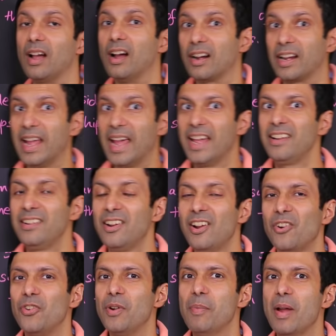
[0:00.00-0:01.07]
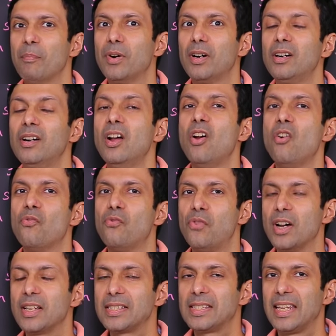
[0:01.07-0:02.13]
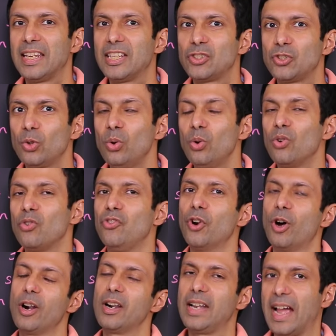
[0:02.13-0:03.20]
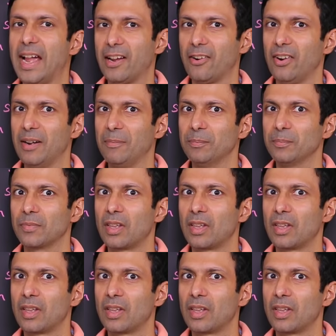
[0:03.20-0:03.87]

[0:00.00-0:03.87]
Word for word: Again, remember, first thing is to draw a diagram.